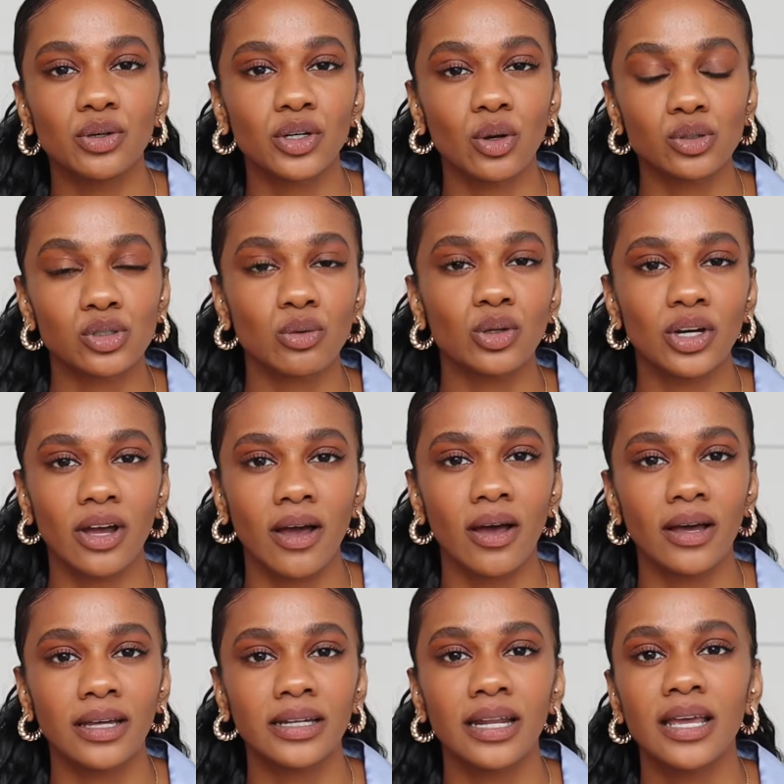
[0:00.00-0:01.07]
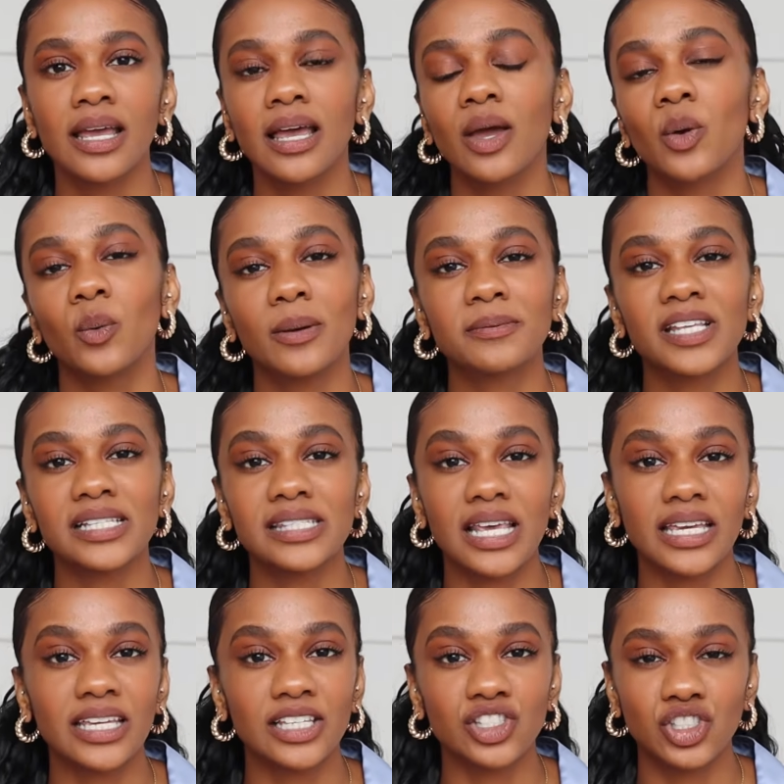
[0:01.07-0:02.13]
you can also look on websites
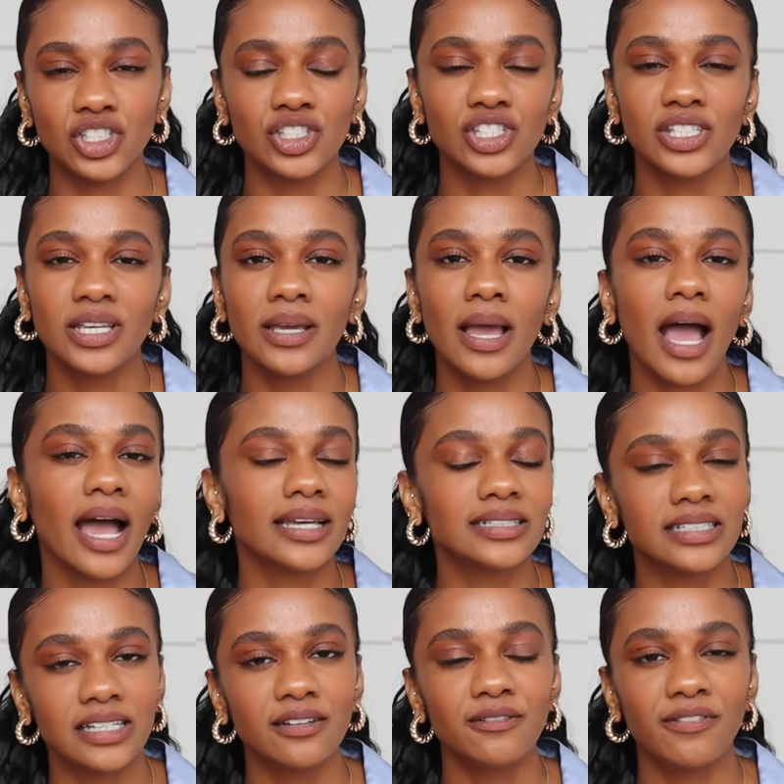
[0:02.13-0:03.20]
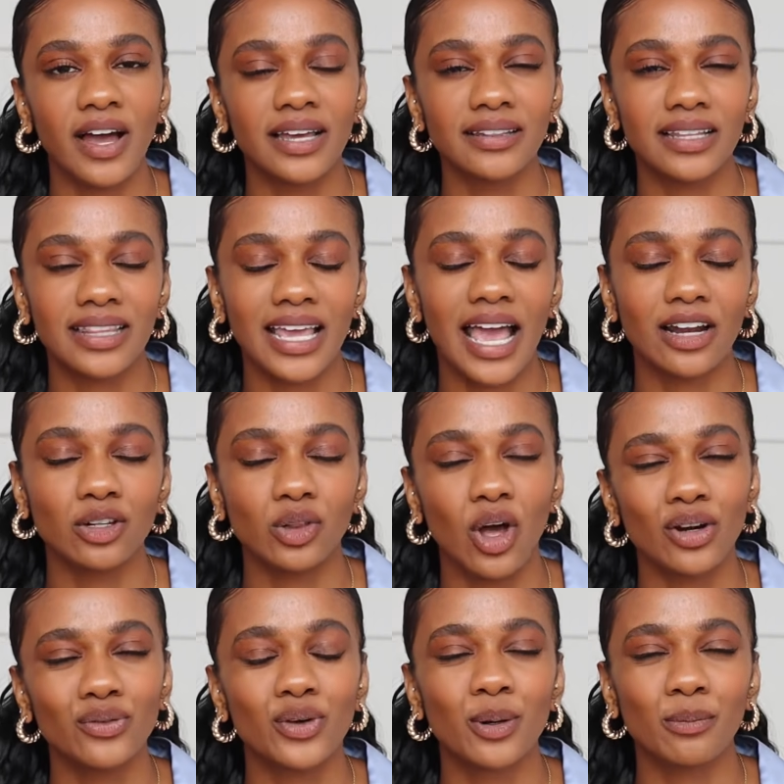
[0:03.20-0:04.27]
like Kijiji. I did find that they had a
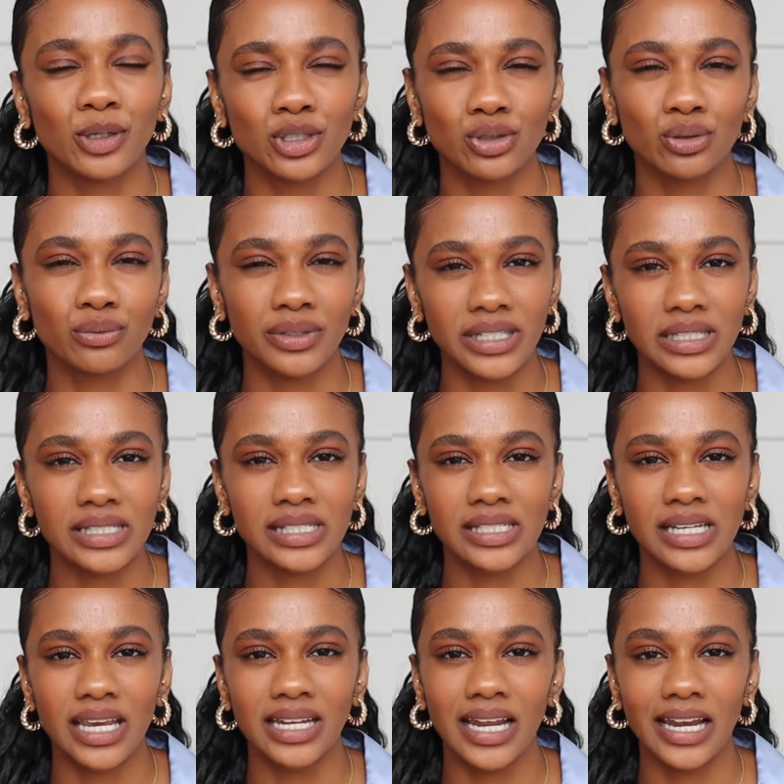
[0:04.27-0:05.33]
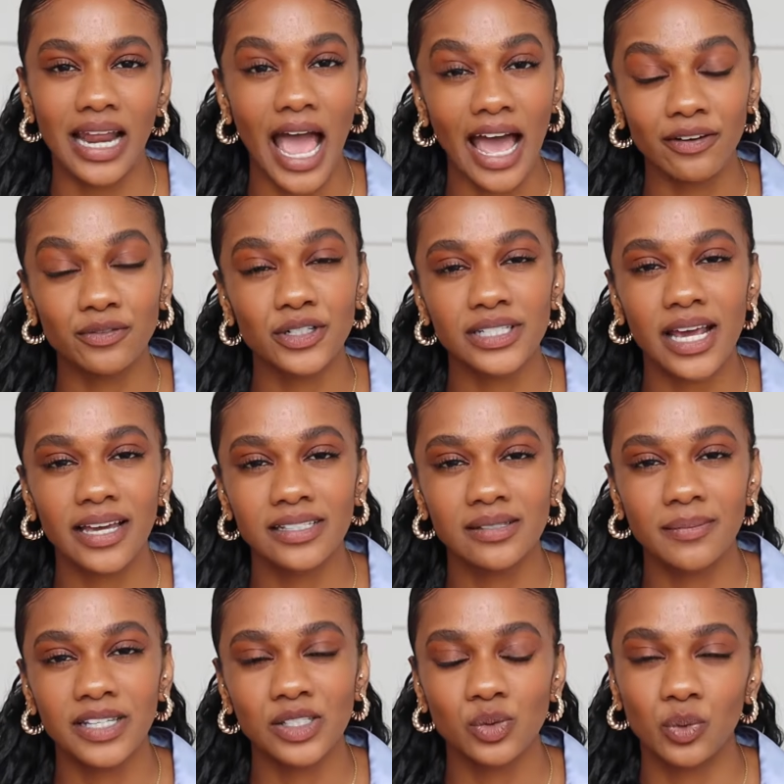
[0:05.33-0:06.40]
lot of commercial real estate and
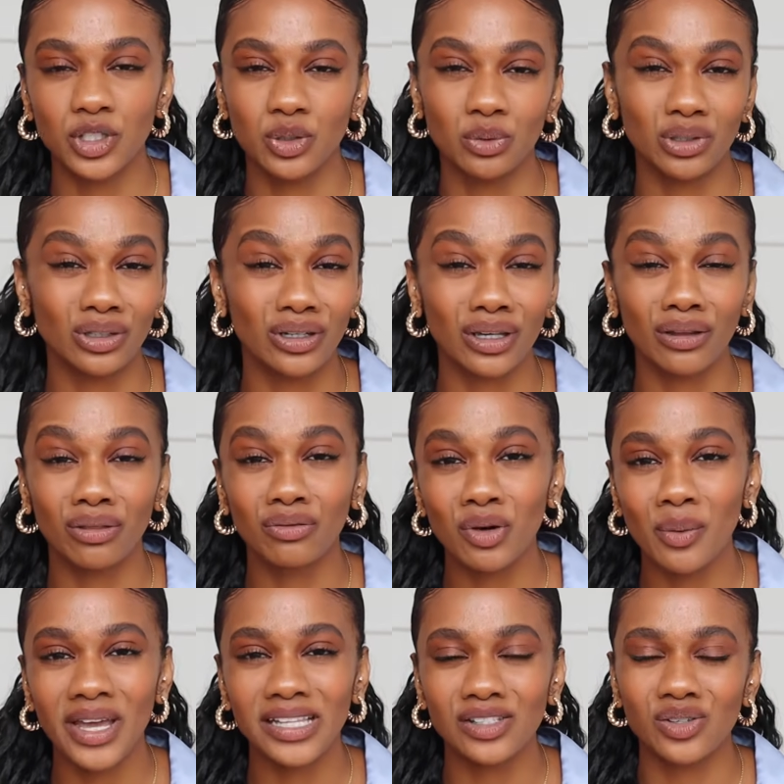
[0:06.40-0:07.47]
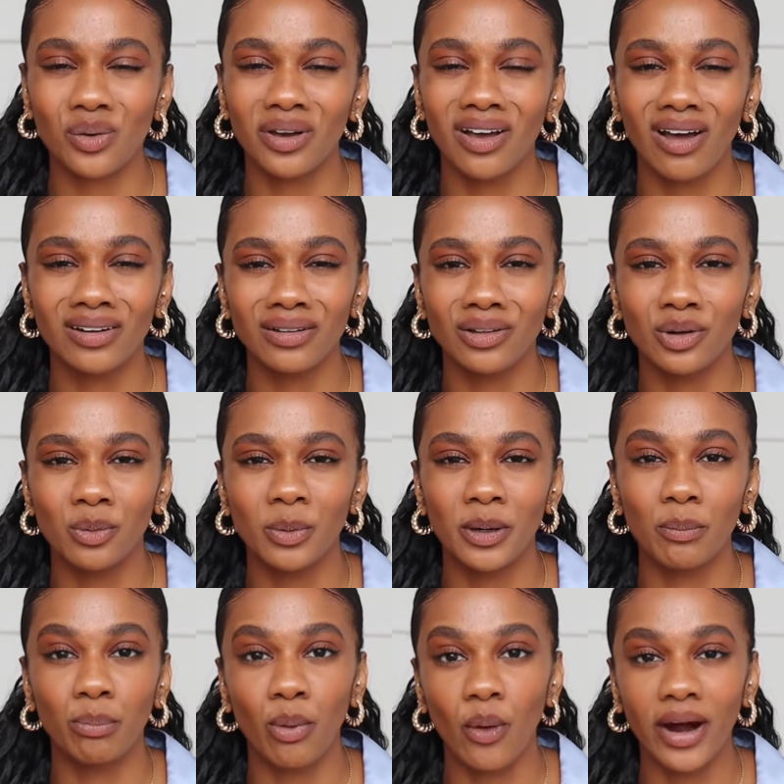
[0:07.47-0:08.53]
advertisements when you were looking through it, so it got a little
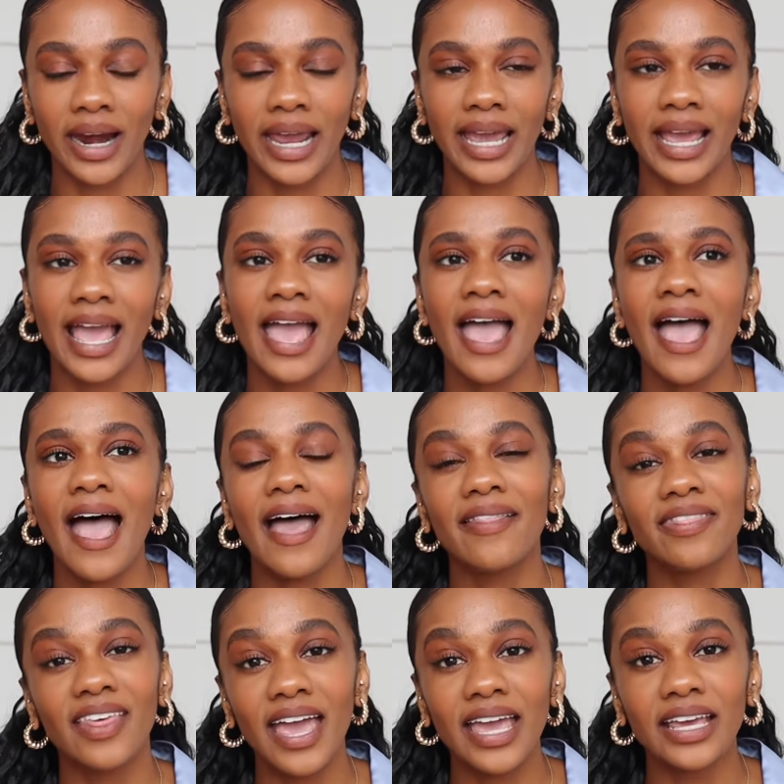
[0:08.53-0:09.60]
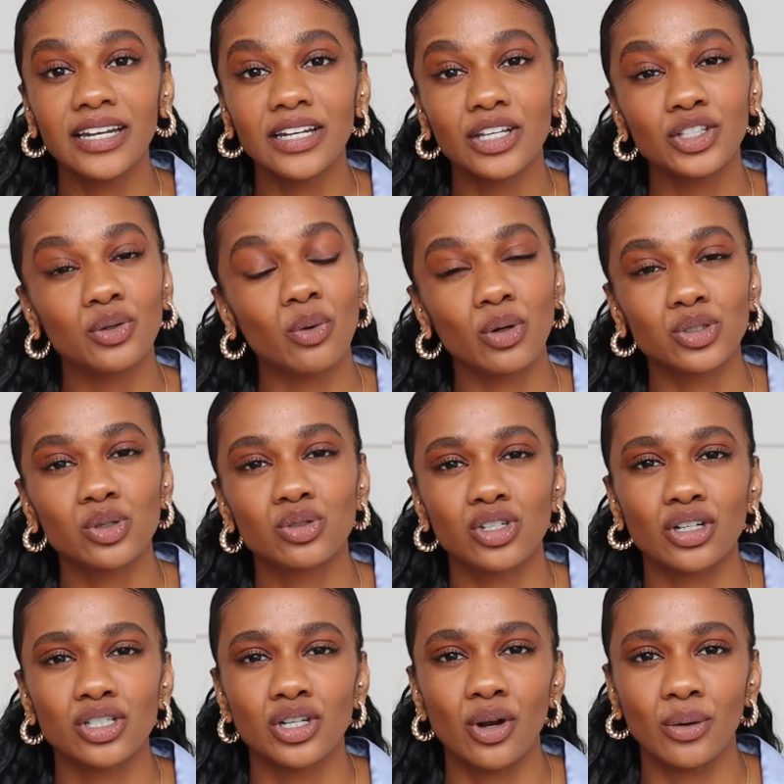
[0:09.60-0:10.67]
bit boring. And then you also
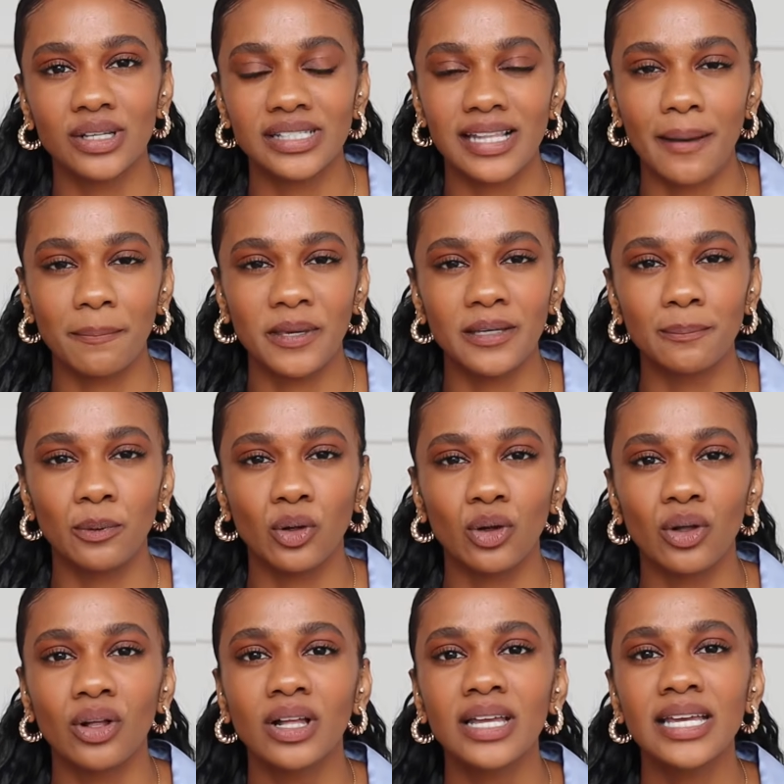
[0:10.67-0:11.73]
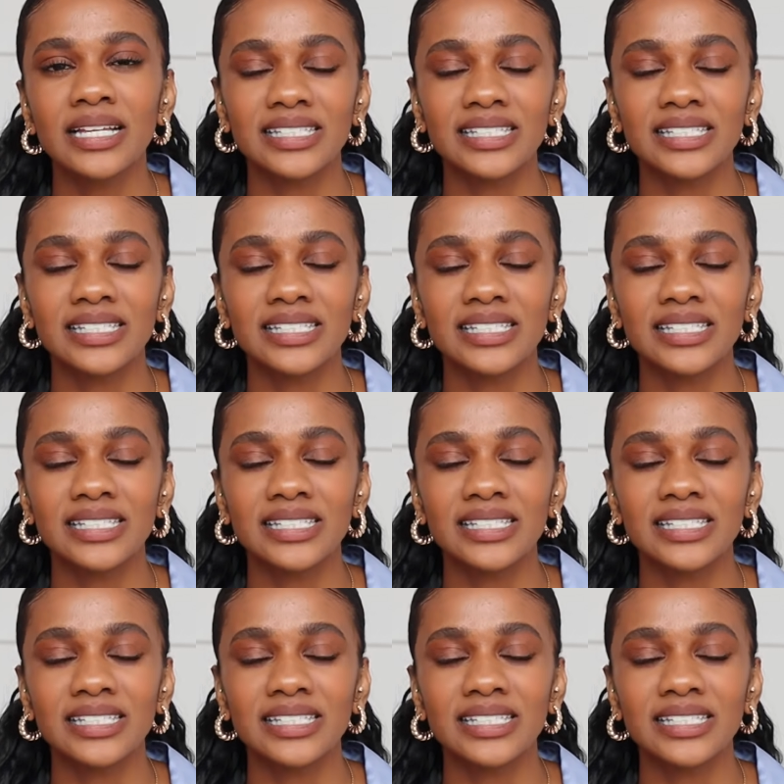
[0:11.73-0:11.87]
start to notice that people